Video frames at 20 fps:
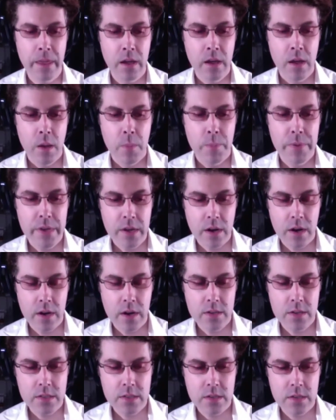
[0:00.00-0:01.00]

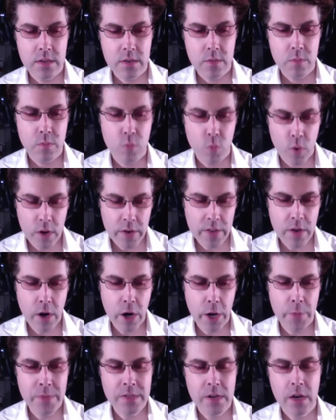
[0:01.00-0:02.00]
because one of the
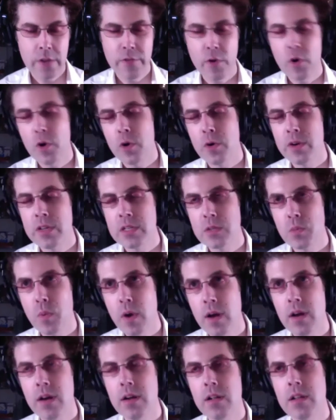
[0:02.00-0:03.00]
arguments that I've heard is,
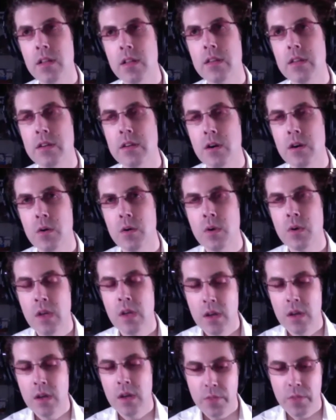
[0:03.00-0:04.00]
well,
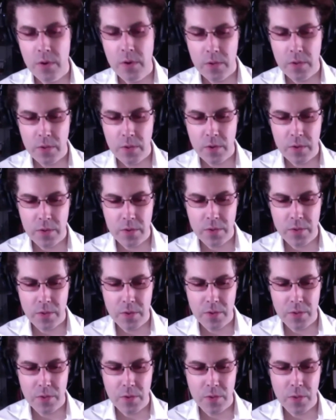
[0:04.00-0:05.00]

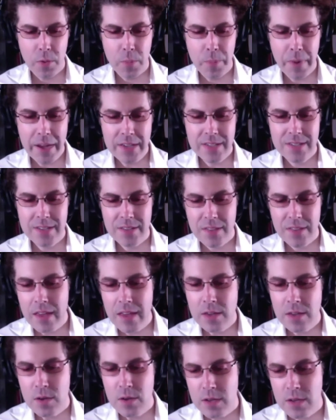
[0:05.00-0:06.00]
the best thing
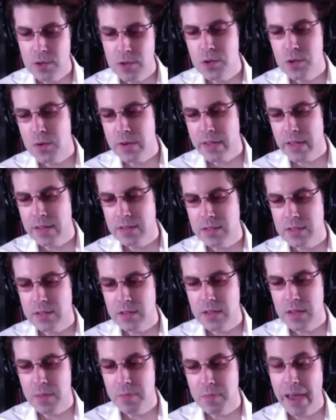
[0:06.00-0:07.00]
you can do against
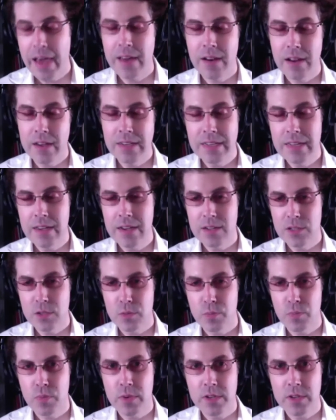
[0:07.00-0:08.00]
the bad idea
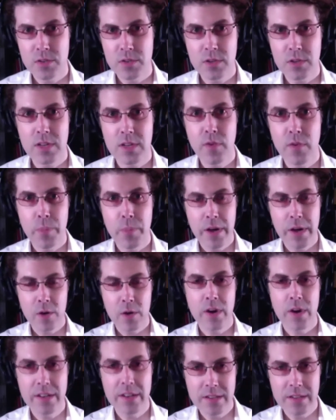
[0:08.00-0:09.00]
is to give a better
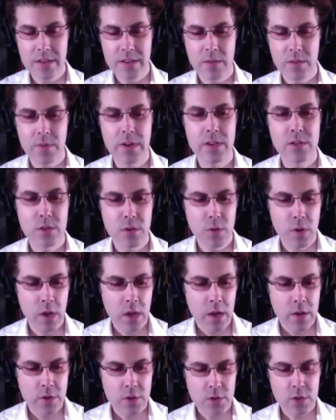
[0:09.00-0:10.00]
idea, right? So
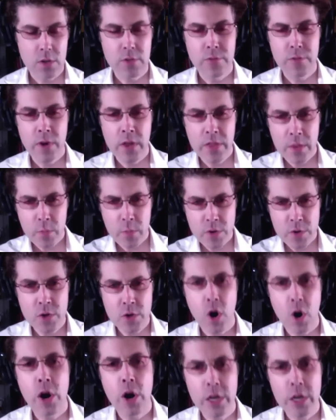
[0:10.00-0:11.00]
just confront them with your
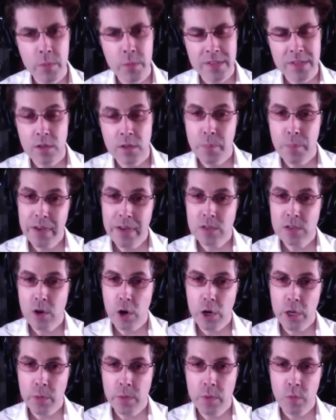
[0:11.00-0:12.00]
arguments, and the best
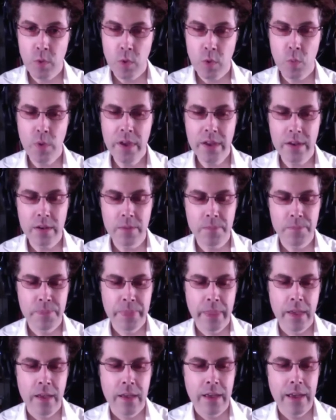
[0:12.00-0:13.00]
argument will win.
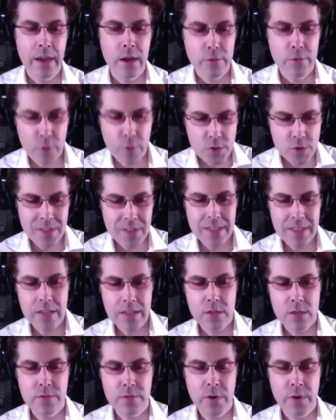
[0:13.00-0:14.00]
And unfortunately,
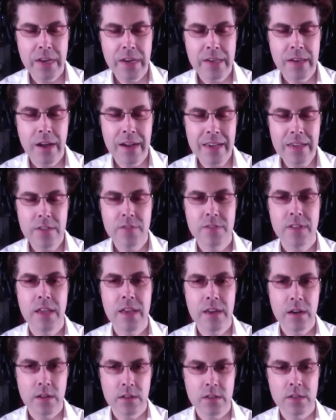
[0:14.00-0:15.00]
that's a very naive
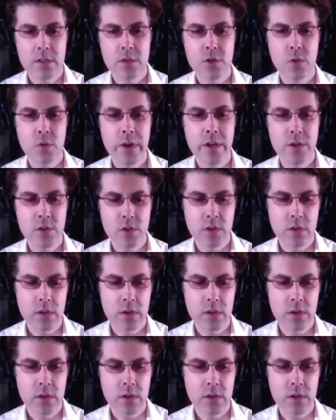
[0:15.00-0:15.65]
take on the situation.